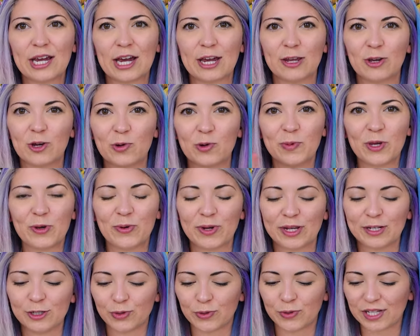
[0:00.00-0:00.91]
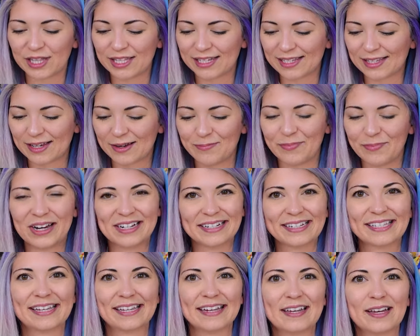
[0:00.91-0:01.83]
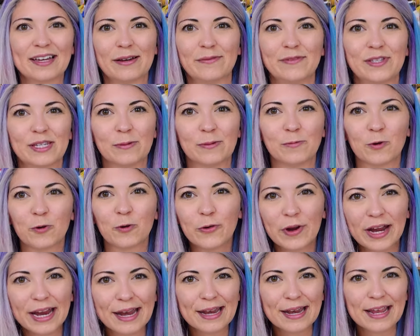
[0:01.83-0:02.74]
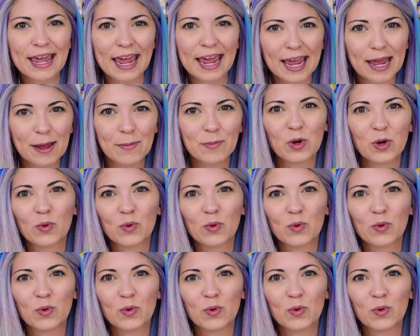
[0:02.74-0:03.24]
I hope you enjoyed this unboxing of some crane game